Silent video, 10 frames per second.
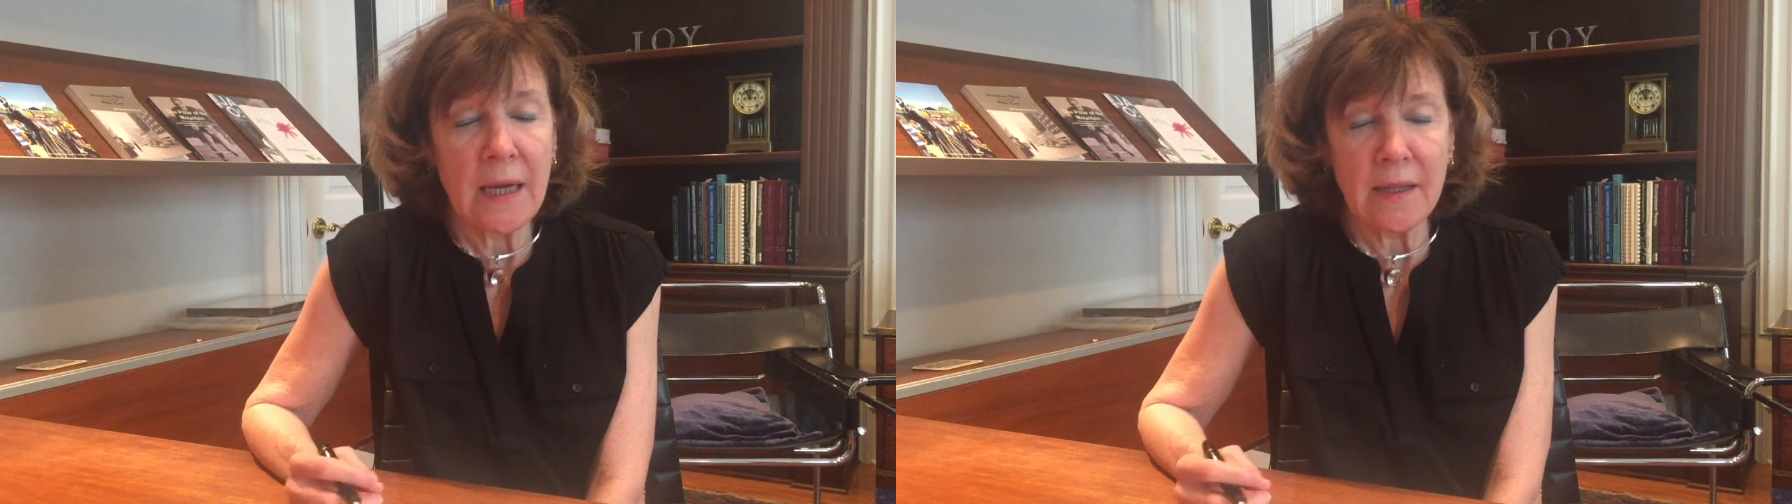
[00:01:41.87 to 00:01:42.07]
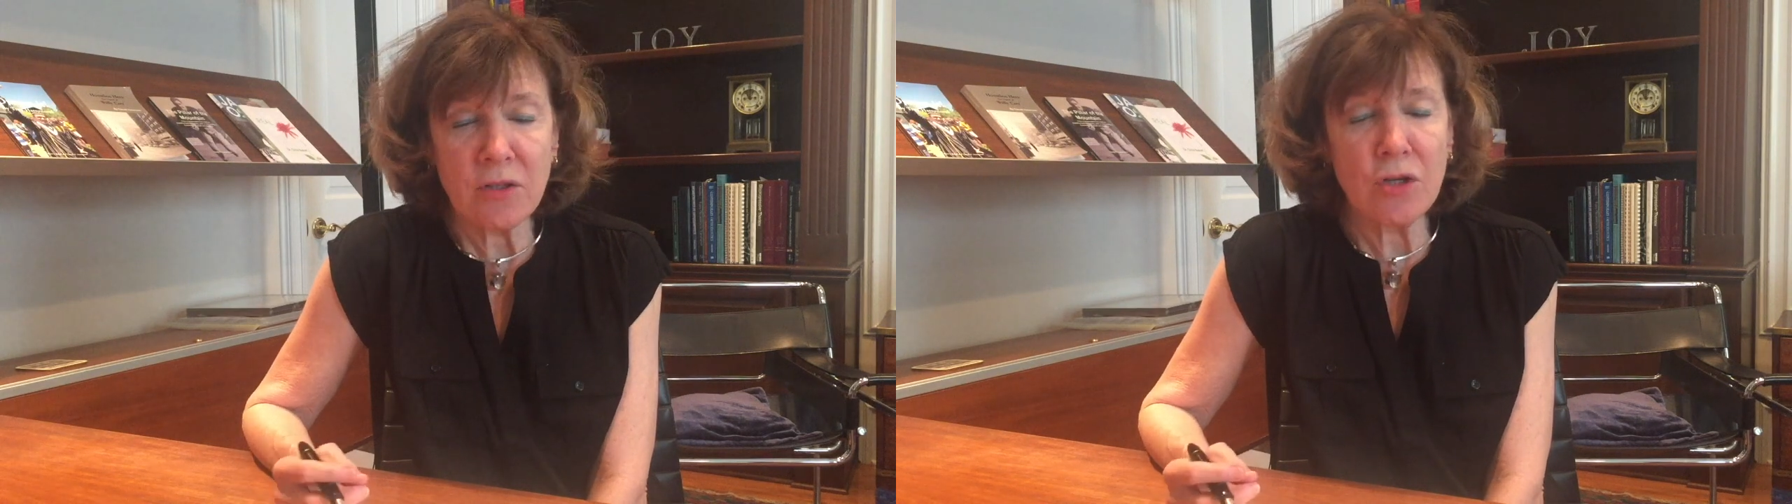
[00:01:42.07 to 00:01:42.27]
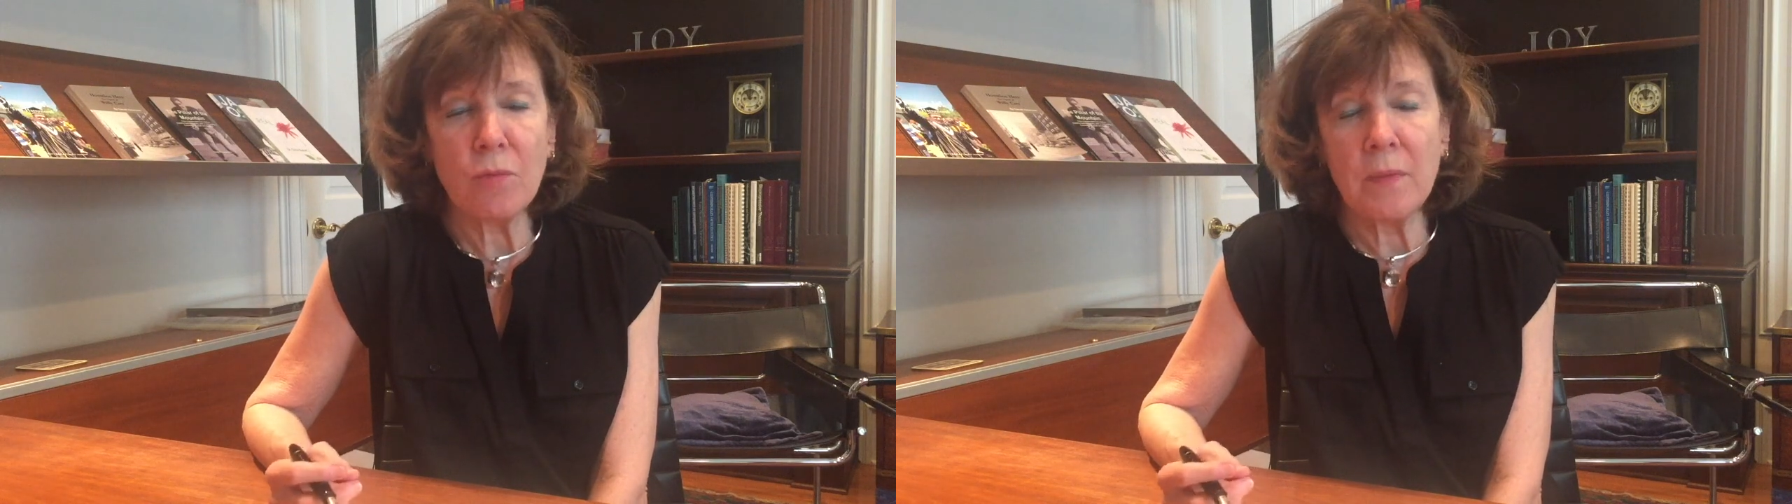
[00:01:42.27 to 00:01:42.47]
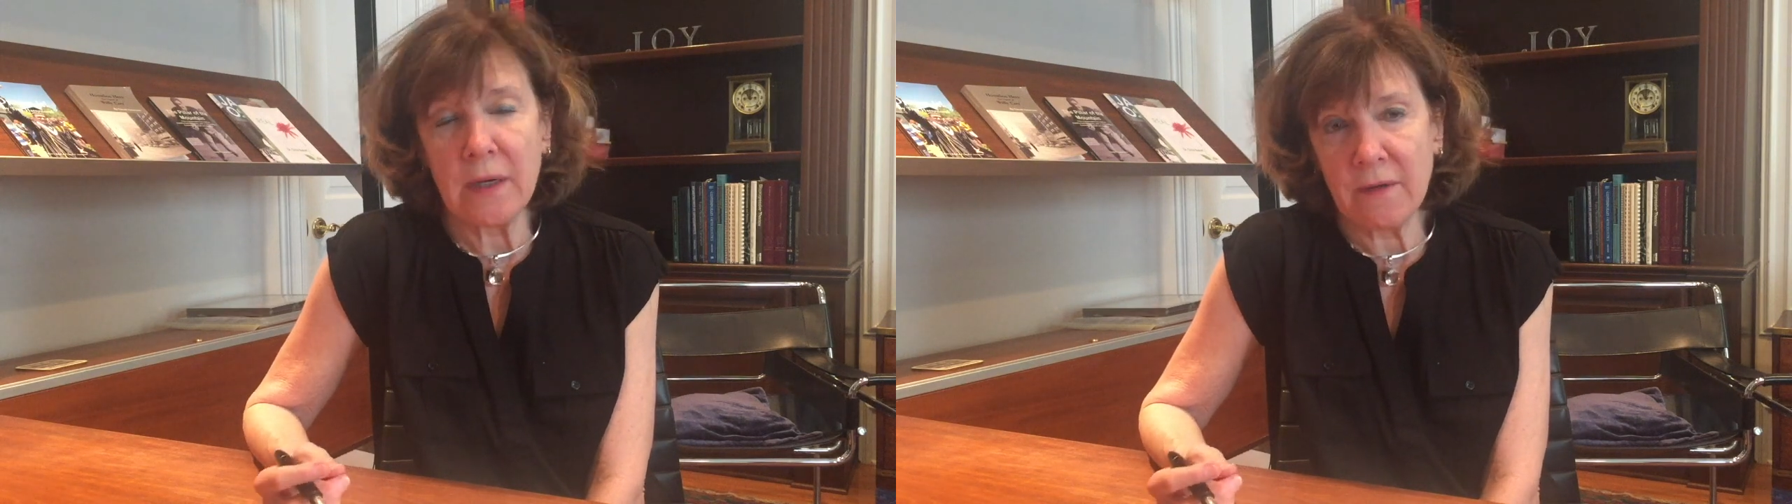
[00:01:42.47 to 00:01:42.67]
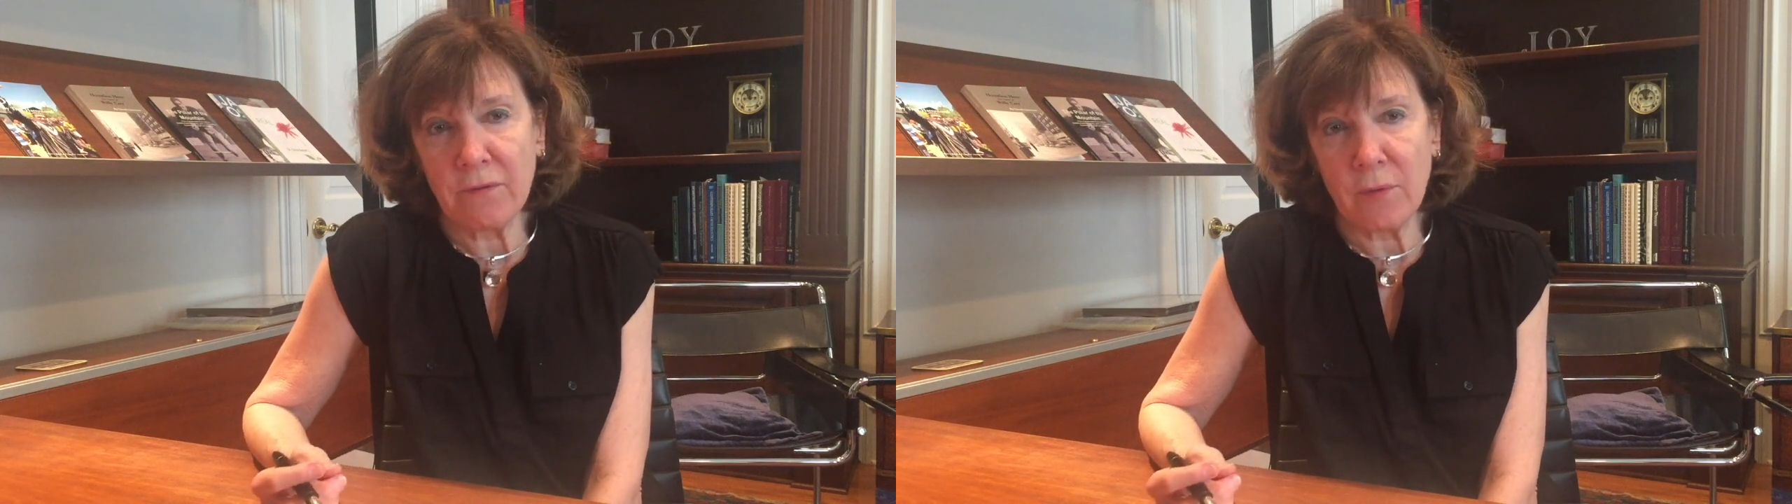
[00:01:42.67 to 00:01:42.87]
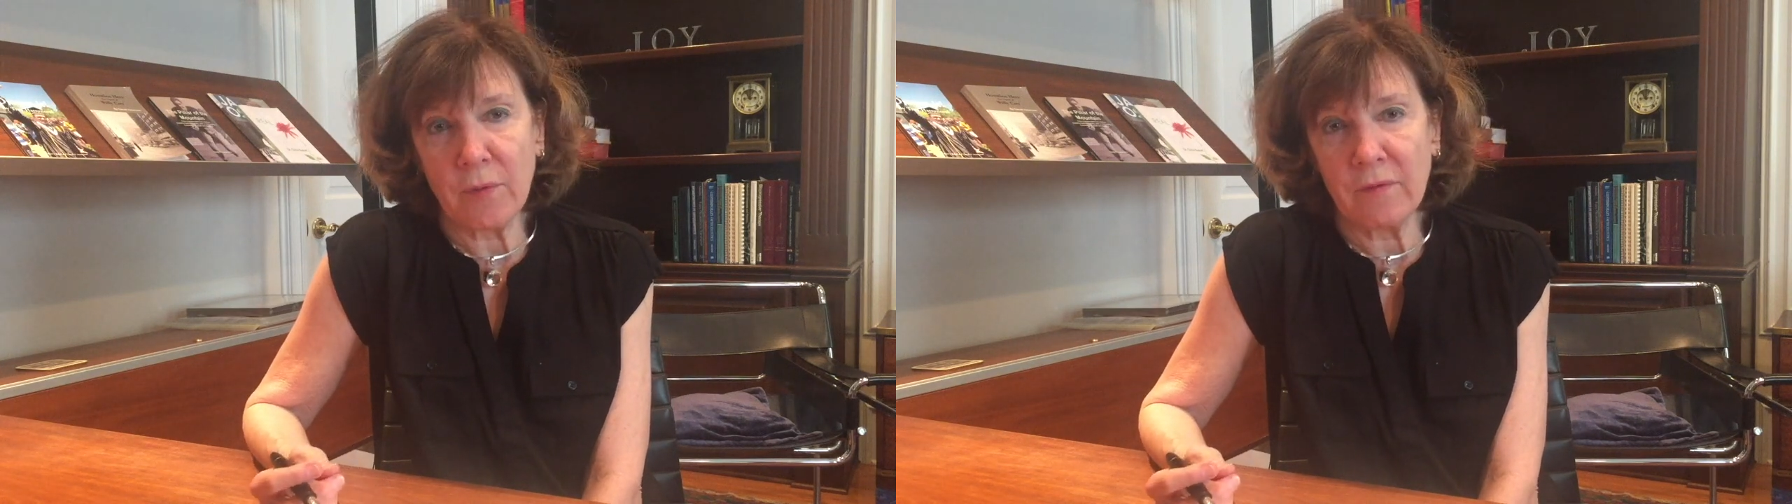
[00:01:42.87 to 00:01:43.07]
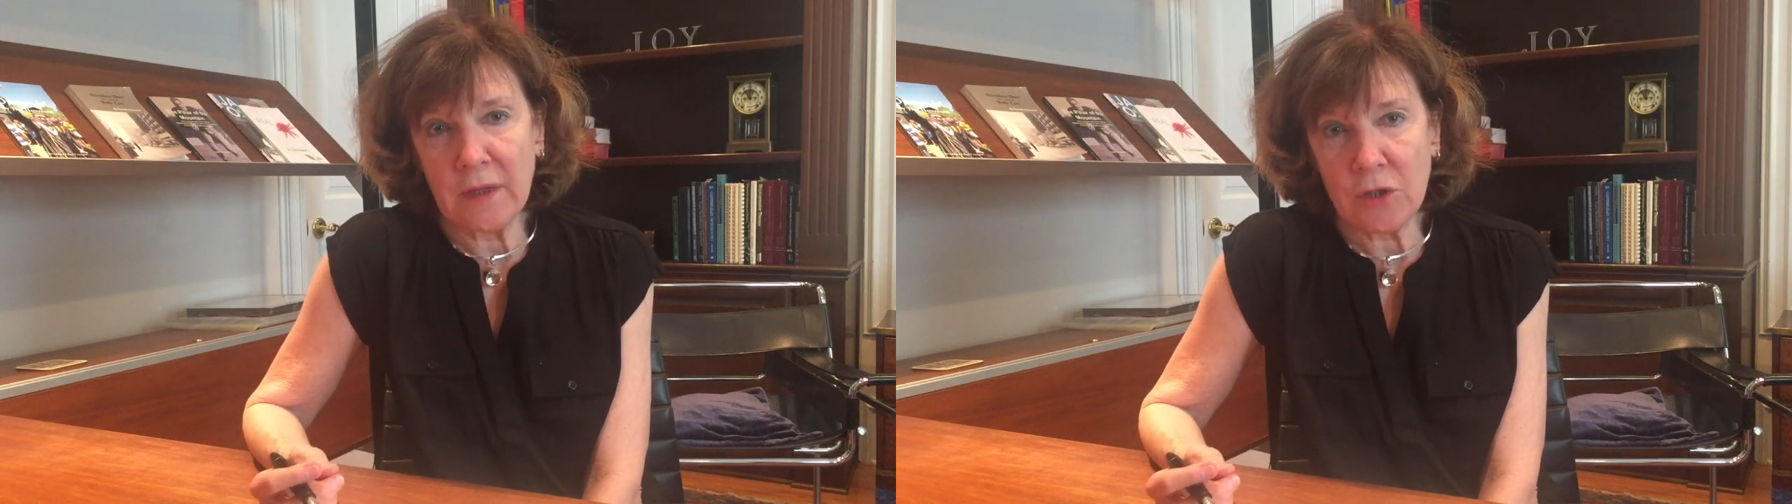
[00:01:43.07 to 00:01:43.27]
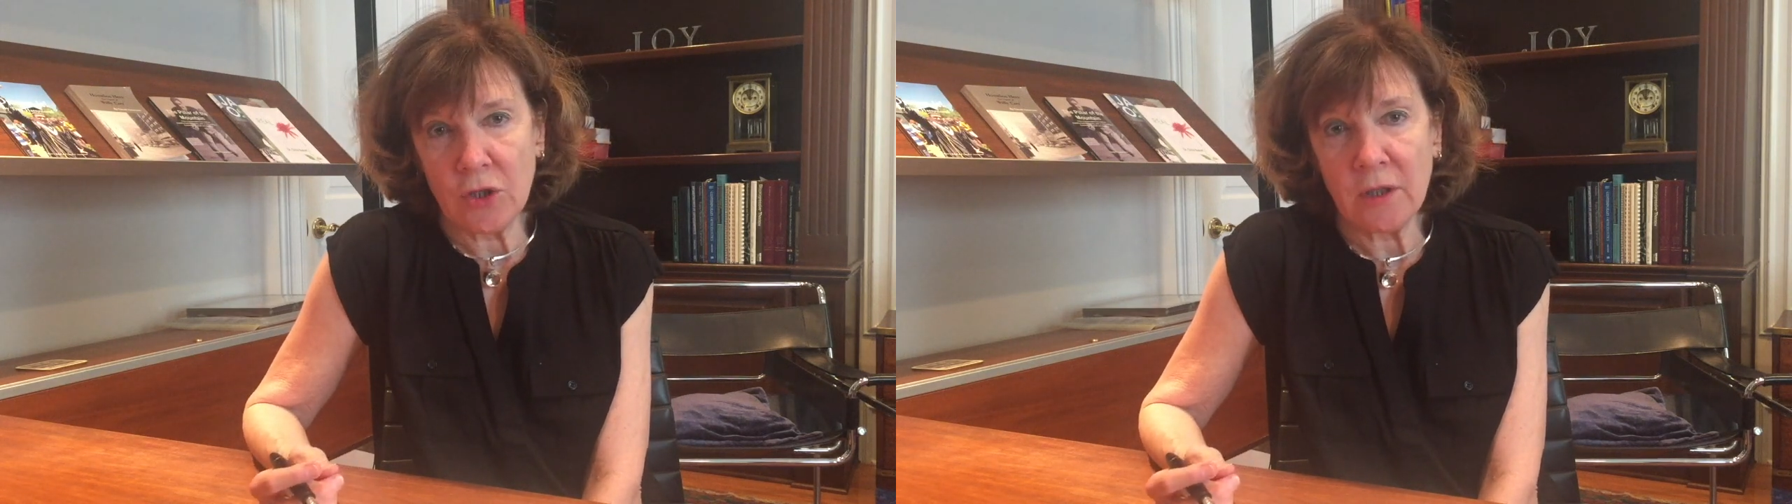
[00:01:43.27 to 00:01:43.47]
There's no money for
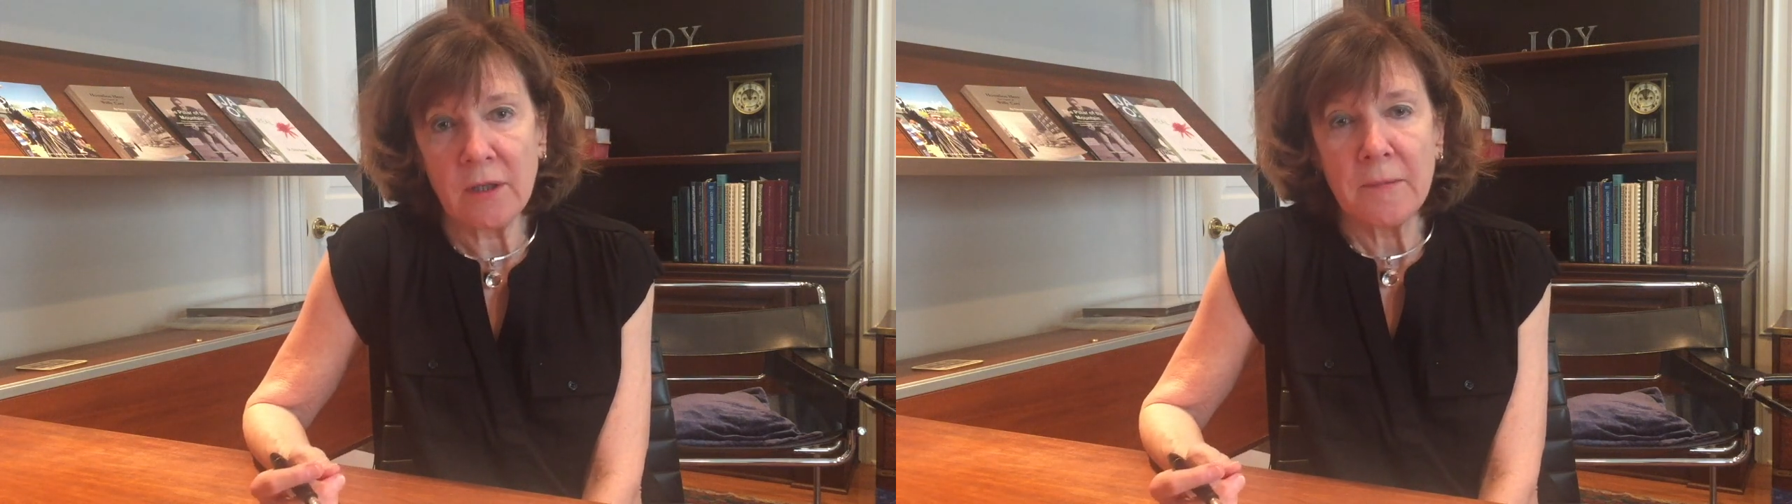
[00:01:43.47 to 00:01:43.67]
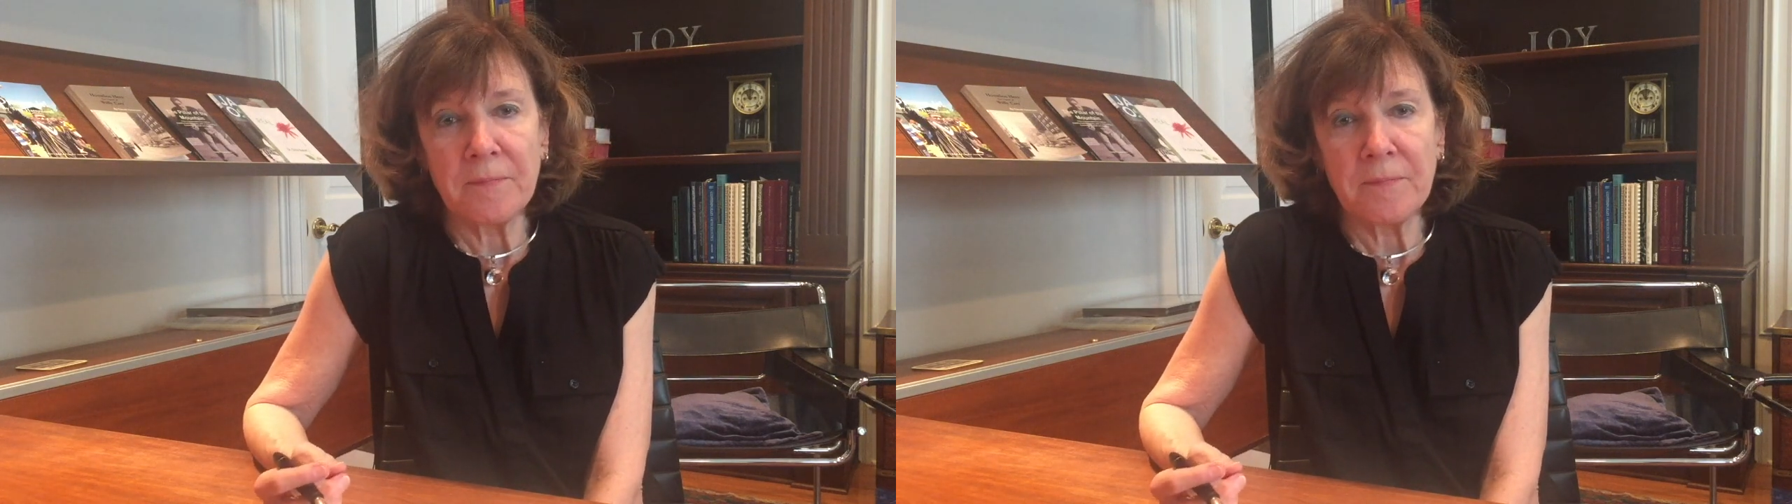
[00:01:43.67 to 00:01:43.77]
prevention.